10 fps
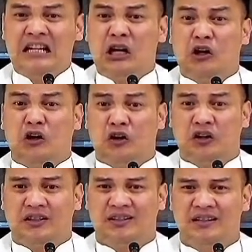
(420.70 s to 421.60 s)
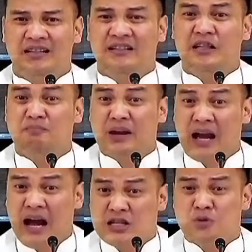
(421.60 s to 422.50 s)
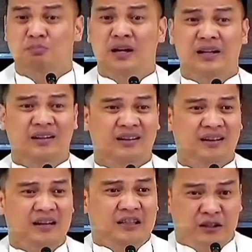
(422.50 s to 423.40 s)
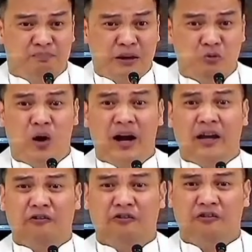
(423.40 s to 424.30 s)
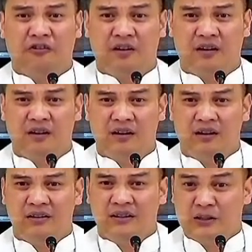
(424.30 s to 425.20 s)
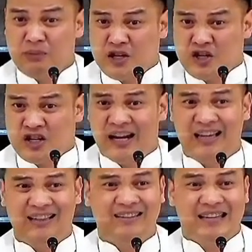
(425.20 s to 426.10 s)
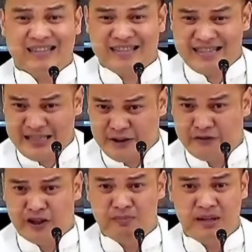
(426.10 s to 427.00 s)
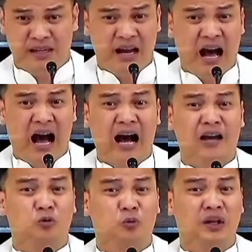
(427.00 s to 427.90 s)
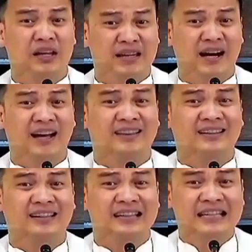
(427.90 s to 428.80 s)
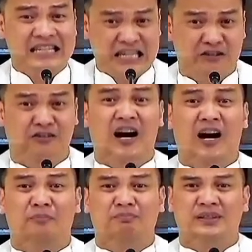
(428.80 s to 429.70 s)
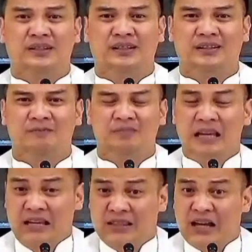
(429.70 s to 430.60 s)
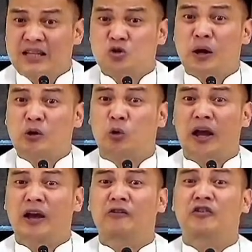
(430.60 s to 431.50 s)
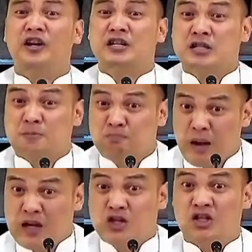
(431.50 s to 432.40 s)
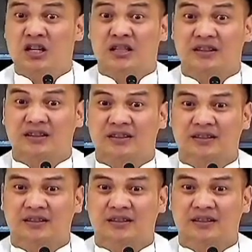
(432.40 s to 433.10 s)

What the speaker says: the hurt that my husband, that my wife, that my child is giving me. I will not give up. That is why whoever is patient